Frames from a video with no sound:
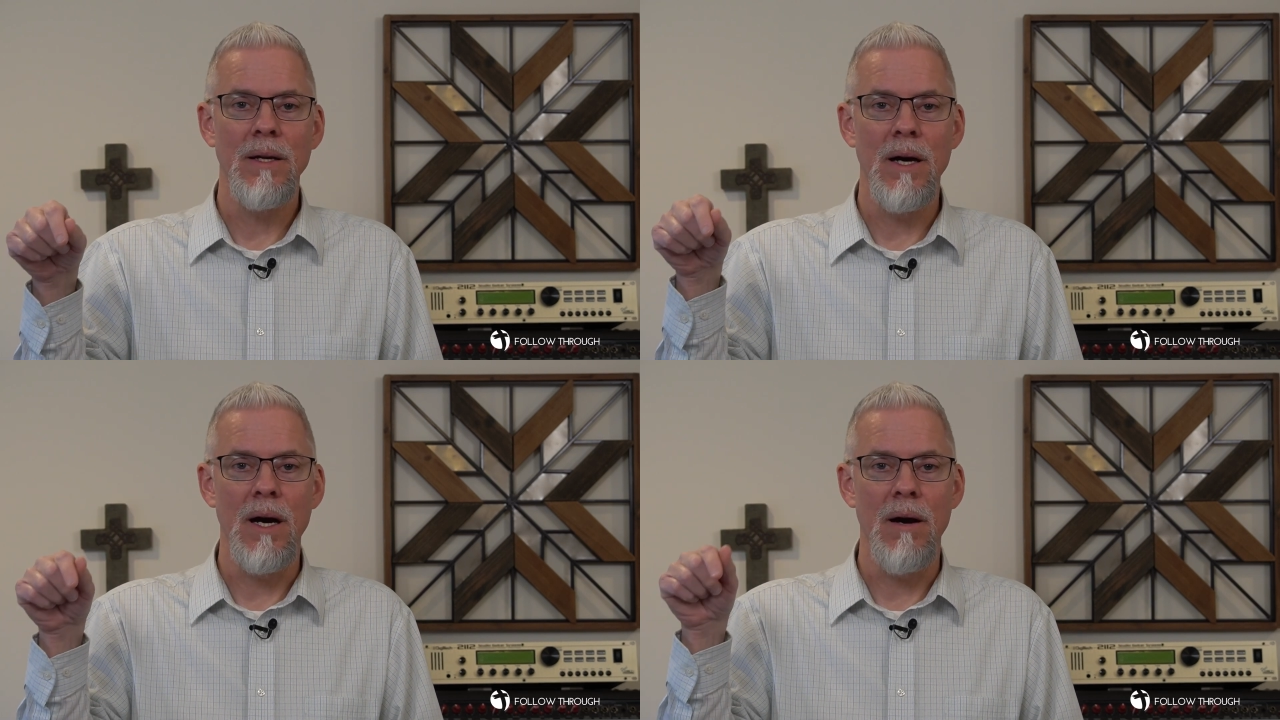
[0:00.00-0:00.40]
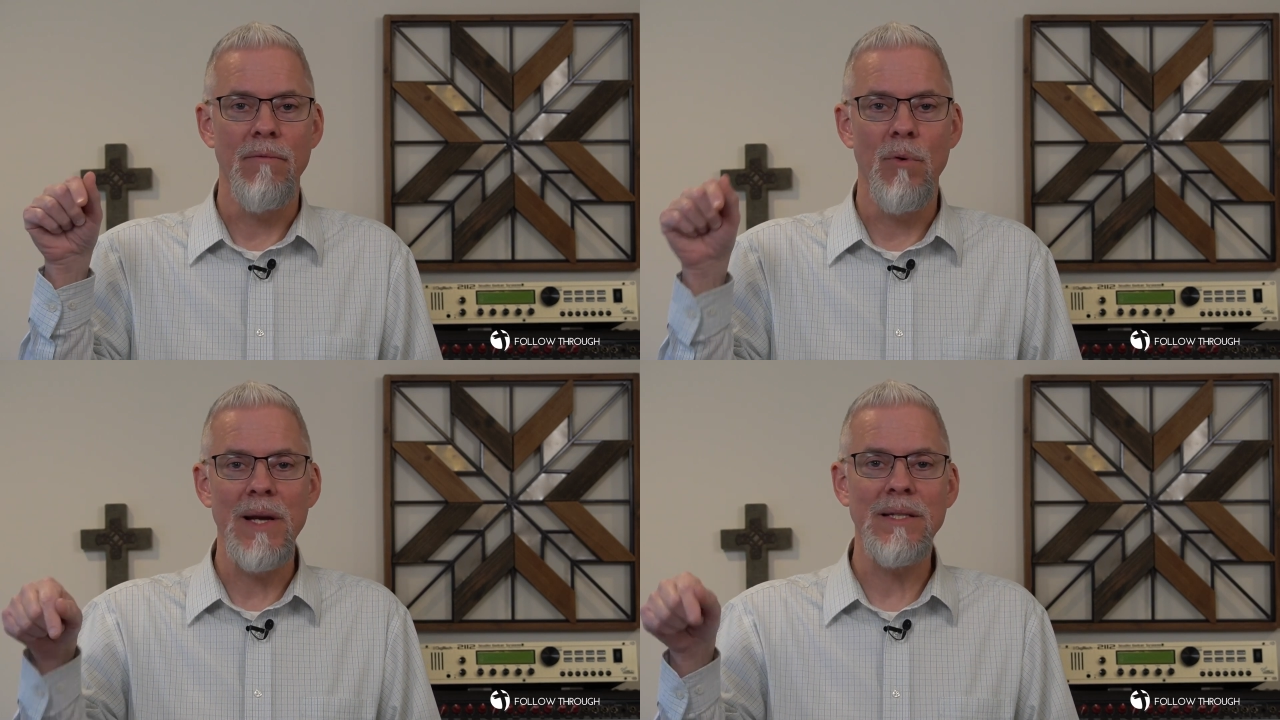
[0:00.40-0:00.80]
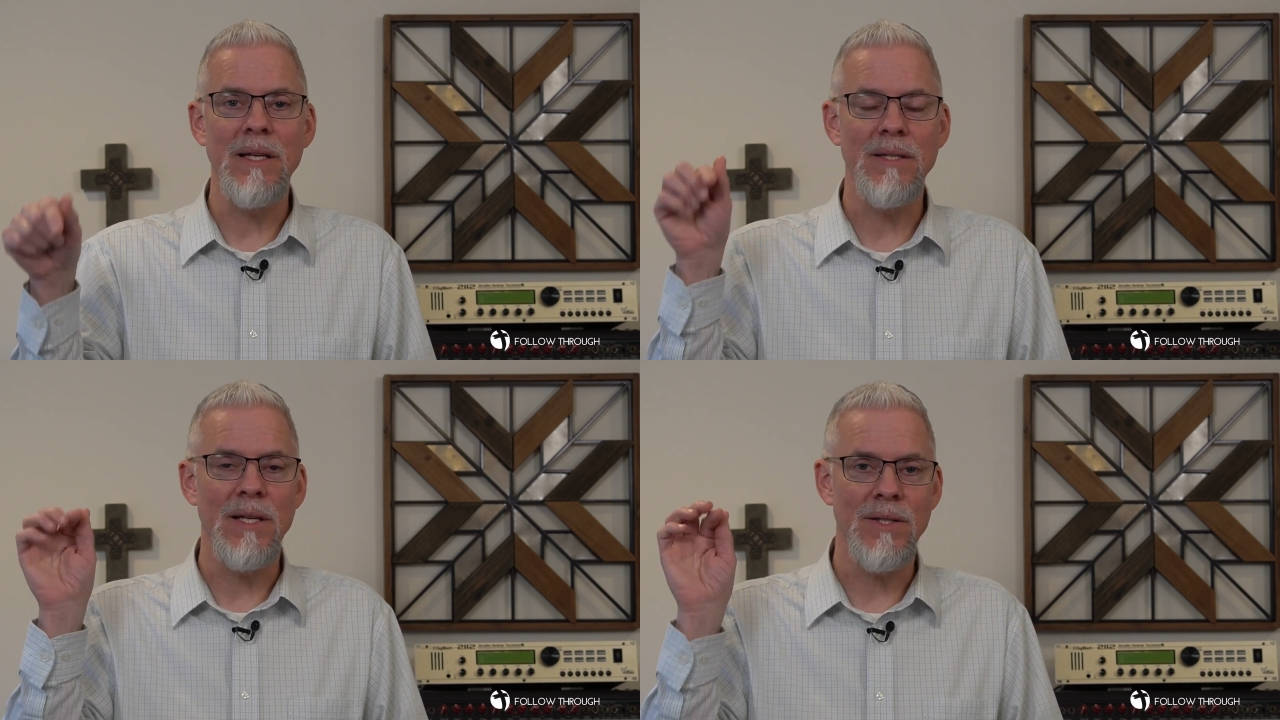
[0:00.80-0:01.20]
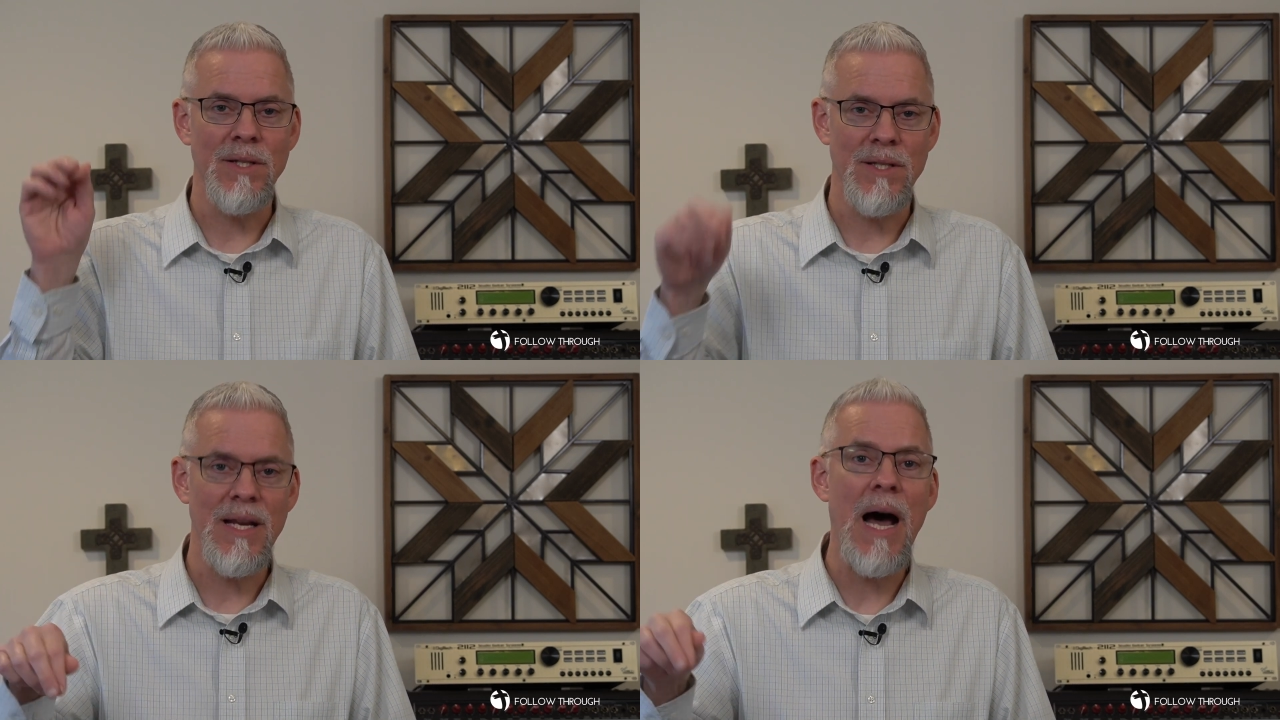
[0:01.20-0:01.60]
uh, voice that says
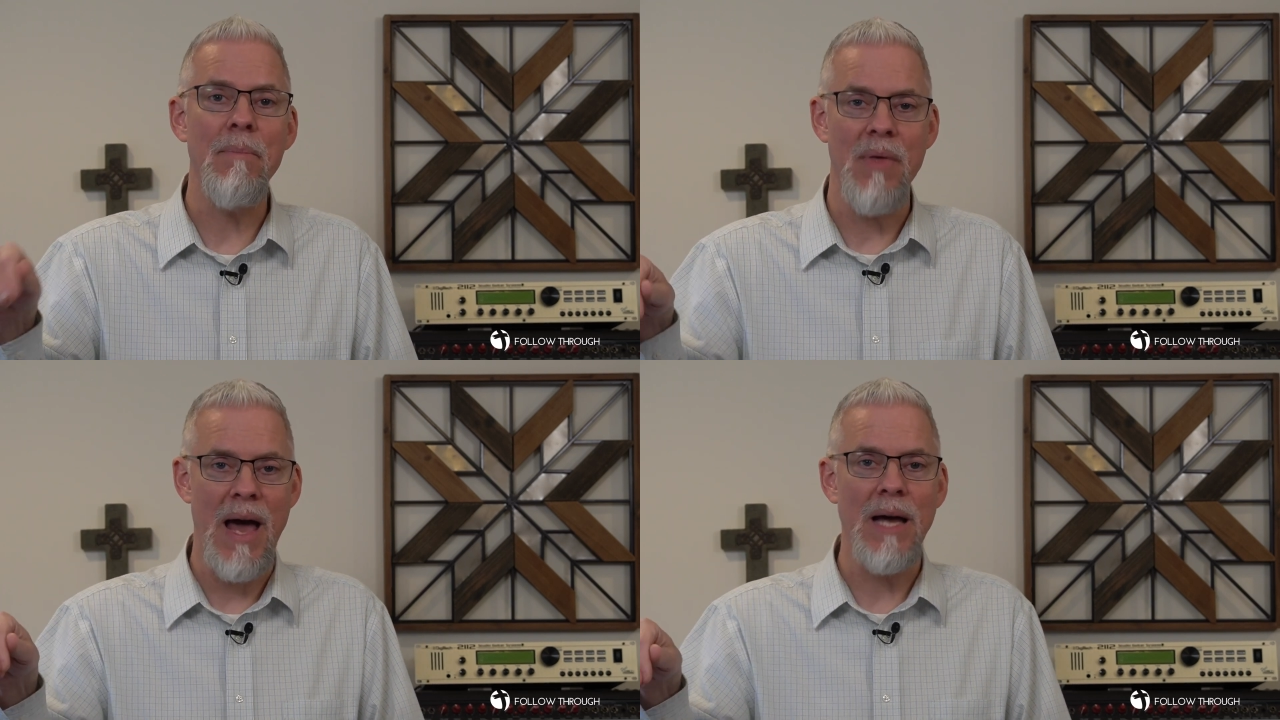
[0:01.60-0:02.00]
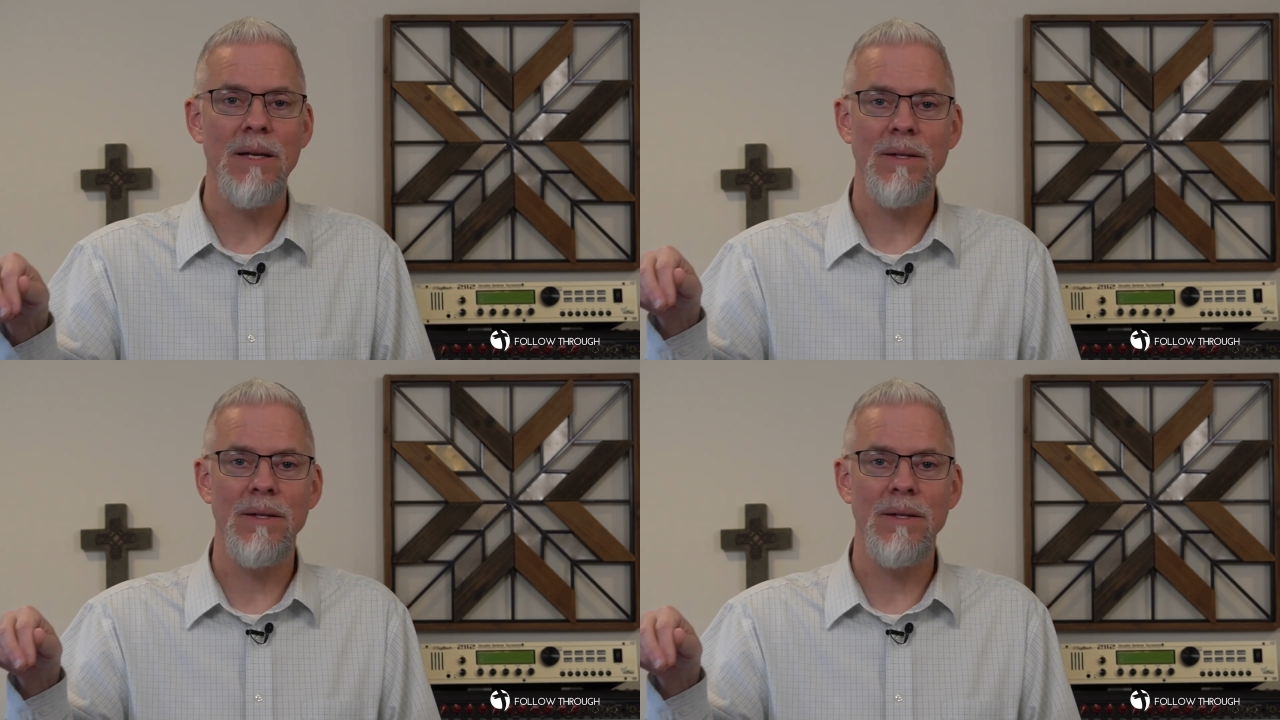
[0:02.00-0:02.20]
to stop that.